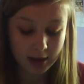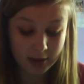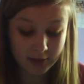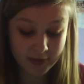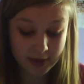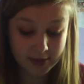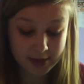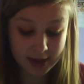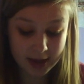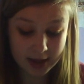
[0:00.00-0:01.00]
He reveals
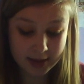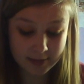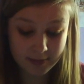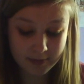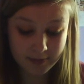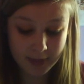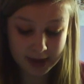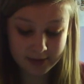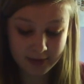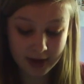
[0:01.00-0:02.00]
that his
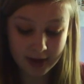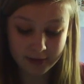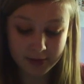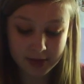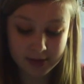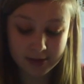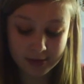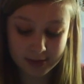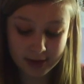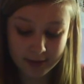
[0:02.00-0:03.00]
best friend never wants to
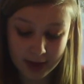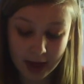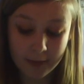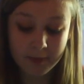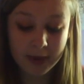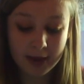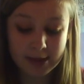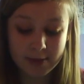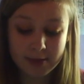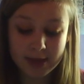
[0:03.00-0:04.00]
talk to him again.
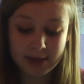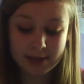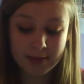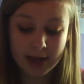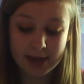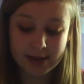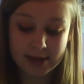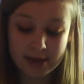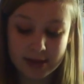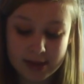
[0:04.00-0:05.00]
His mum tells him he has
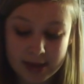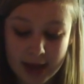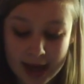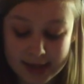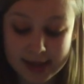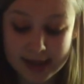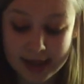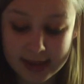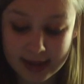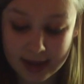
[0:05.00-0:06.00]
a
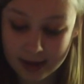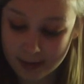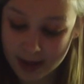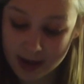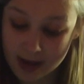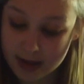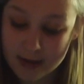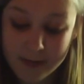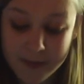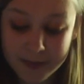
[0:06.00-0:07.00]
disease and he could be cured.
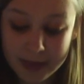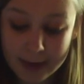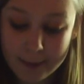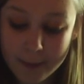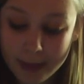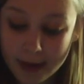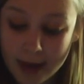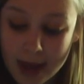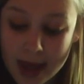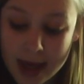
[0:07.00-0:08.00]

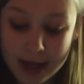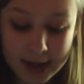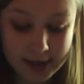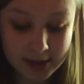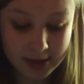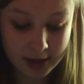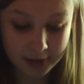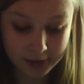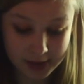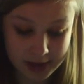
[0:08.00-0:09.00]
He doesn't
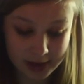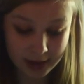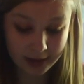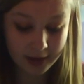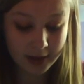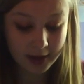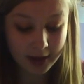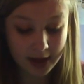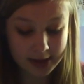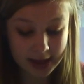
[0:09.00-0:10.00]
know what to do.
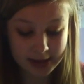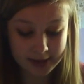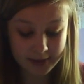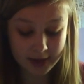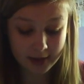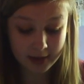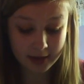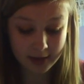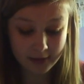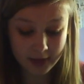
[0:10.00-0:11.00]
Kurt tells him that
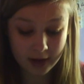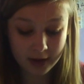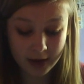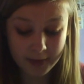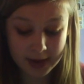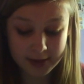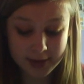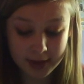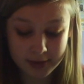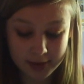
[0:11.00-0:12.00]
if he can't go back to
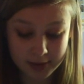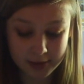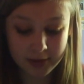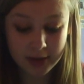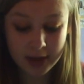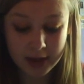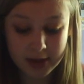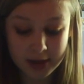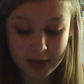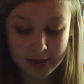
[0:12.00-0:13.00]
his old school,
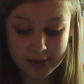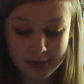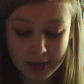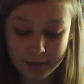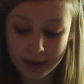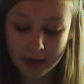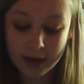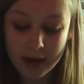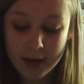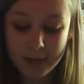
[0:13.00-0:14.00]
he should go to a new one,
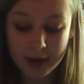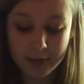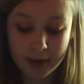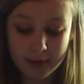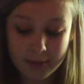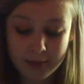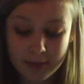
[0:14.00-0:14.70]
but it won't